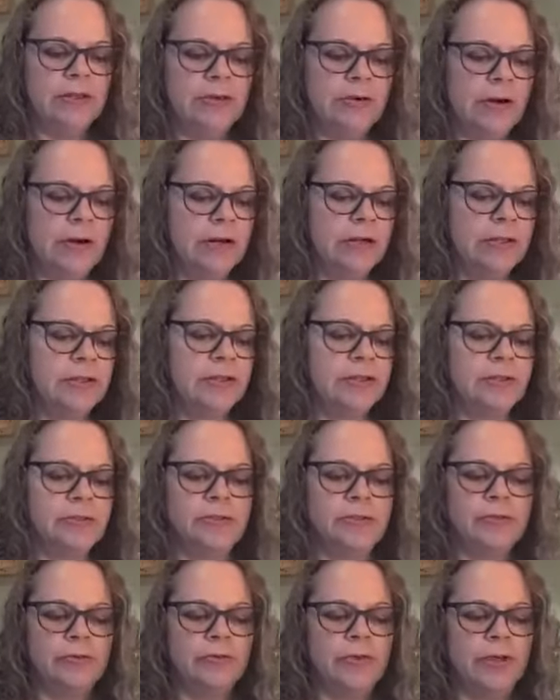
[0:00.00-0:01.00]
You are so
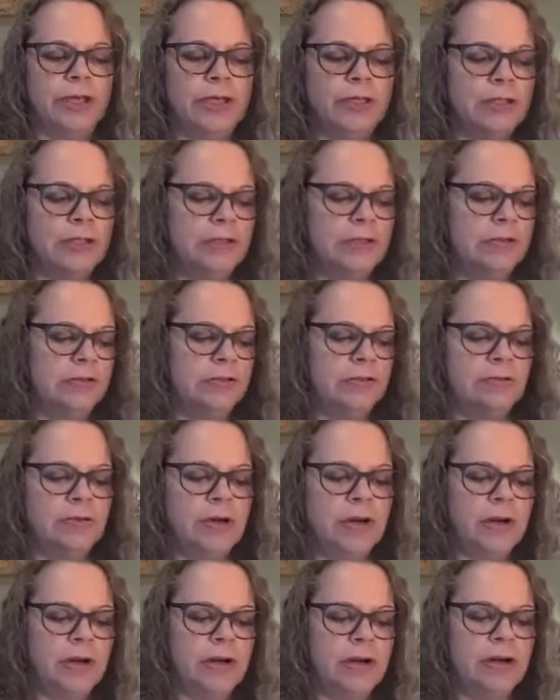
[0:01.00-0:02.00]
sweet. and You
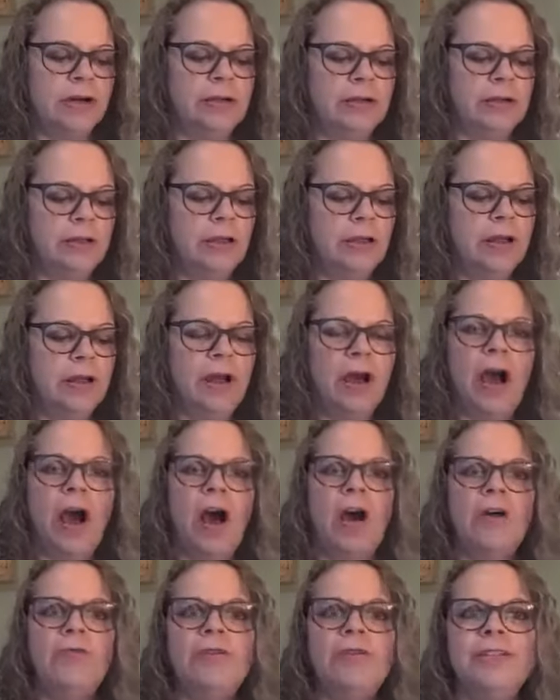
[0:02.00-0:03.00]
are
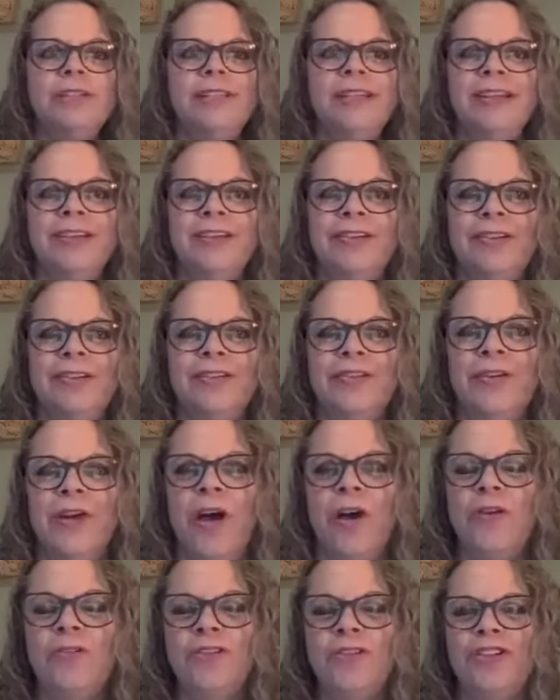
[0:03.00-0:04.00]
always here and you're
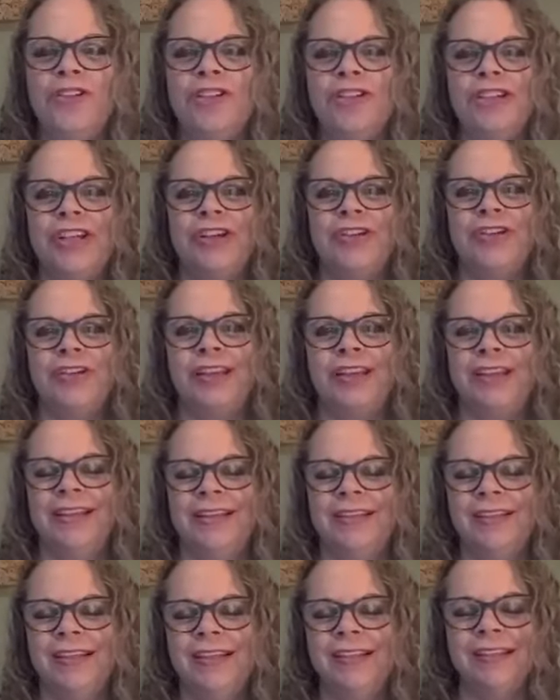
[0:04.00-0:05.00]
always
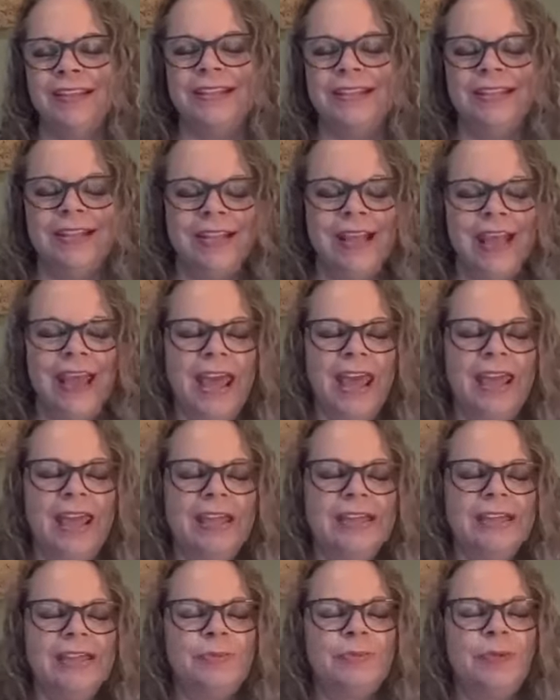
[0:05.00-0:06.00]
sharing and
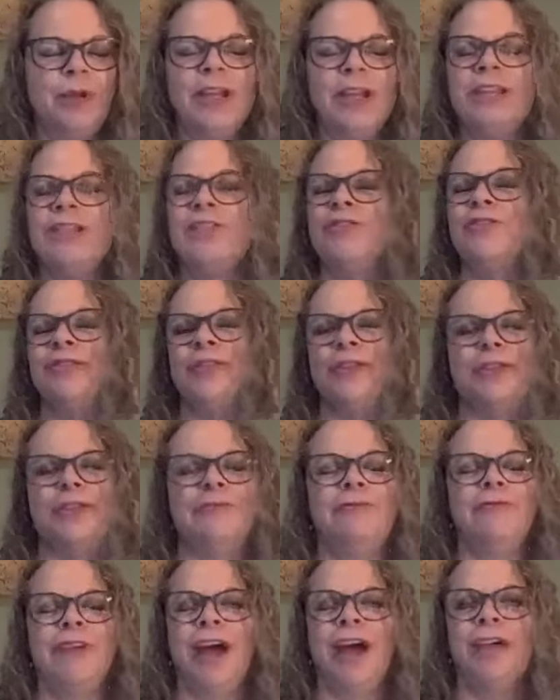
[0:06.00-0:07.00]
and spreading those
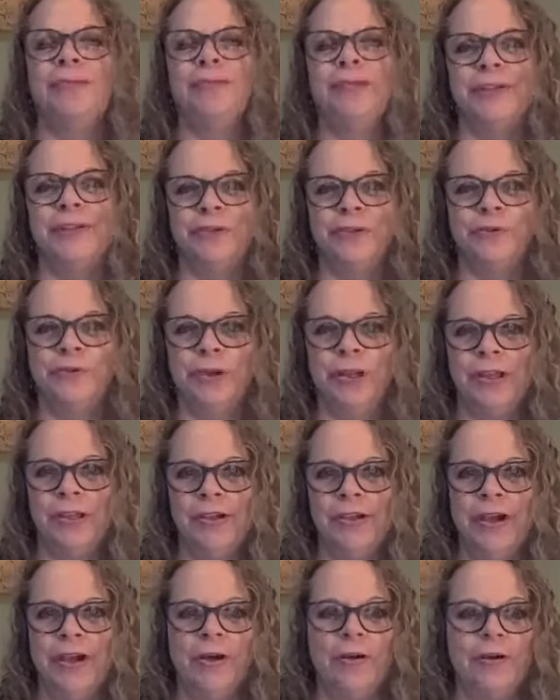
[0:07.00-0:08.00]
good vibes everywhere you
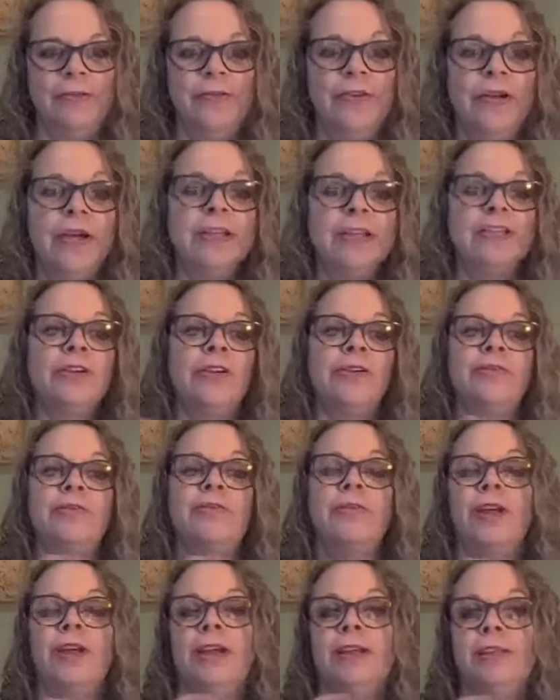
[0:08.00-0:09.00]
go. If you guys aren't
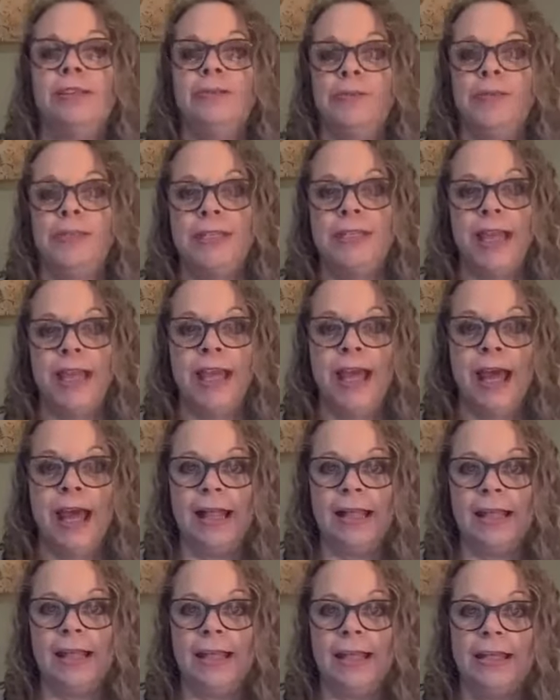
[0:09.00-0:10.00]
friends with Day
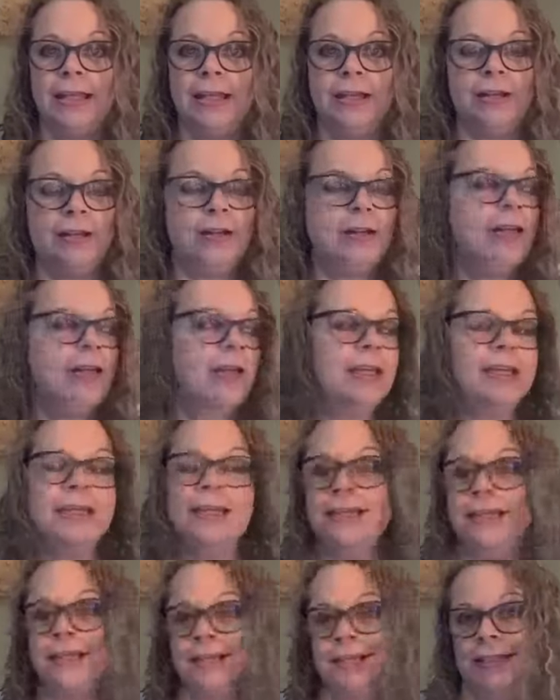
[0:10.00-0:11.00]
Alley on here, you
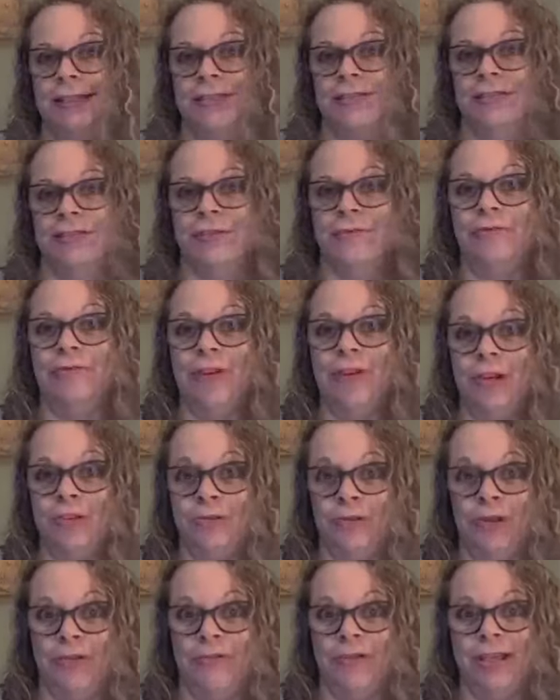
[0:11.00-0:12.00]
need to send her a friend
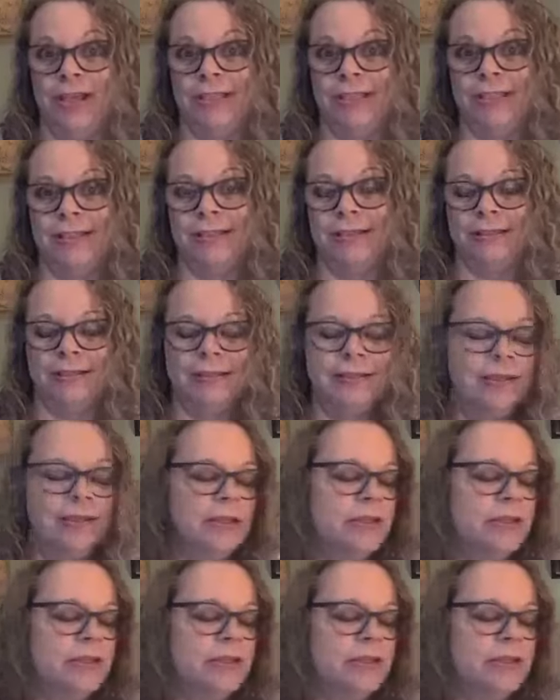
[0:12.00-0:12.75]
request.